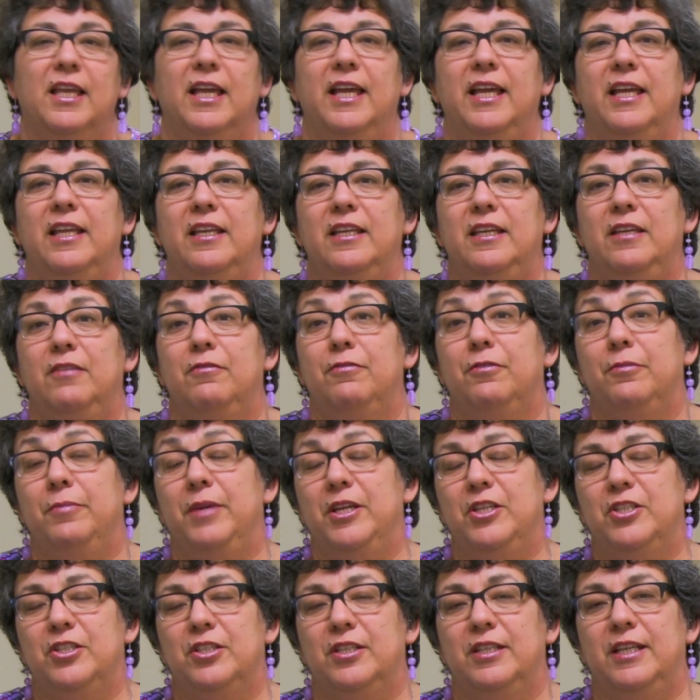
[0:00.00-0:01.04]
and
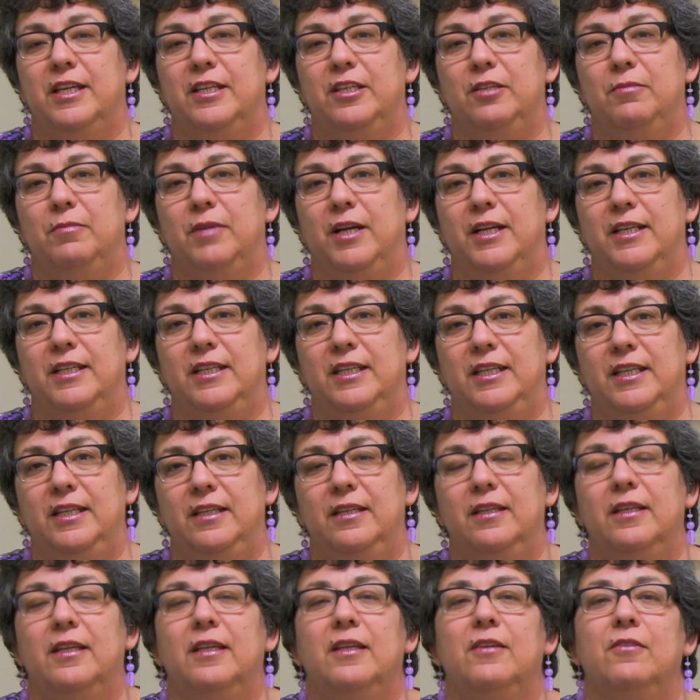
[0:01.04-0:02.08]
information that you might
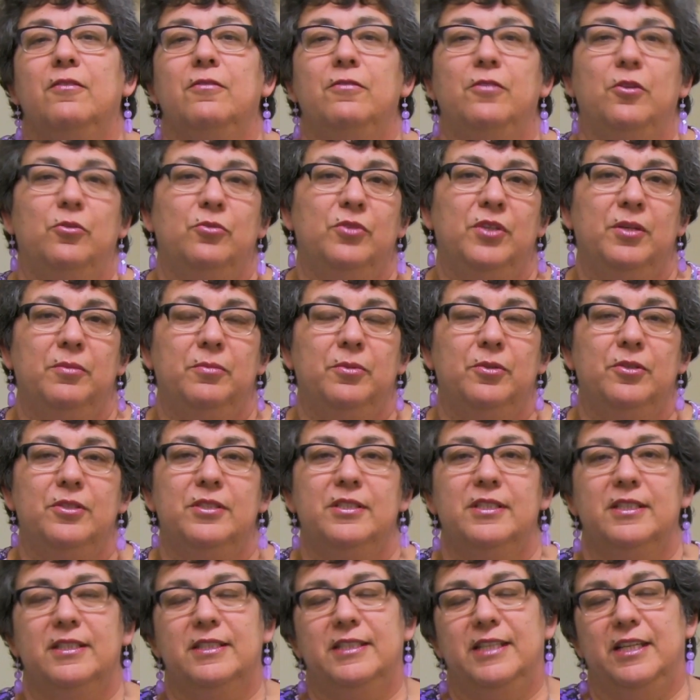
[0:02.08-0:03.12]
need, phone
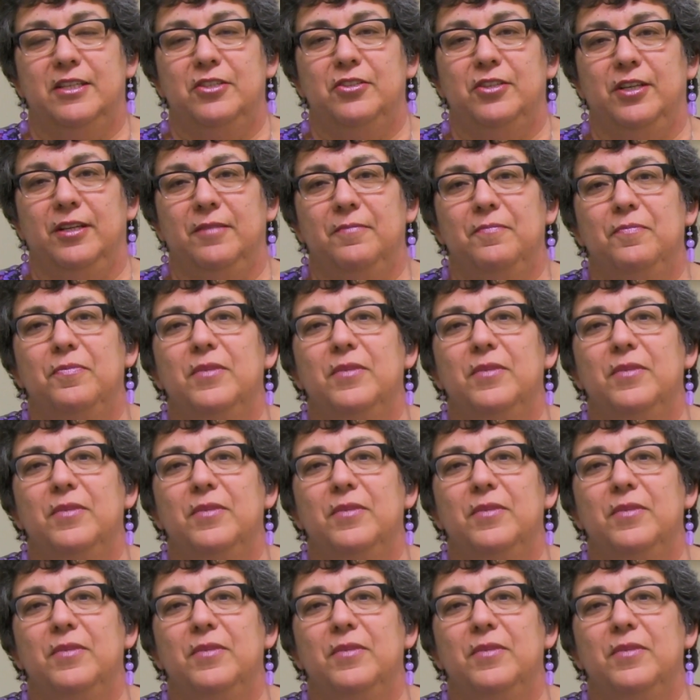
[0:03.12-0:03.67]
numbers, etc.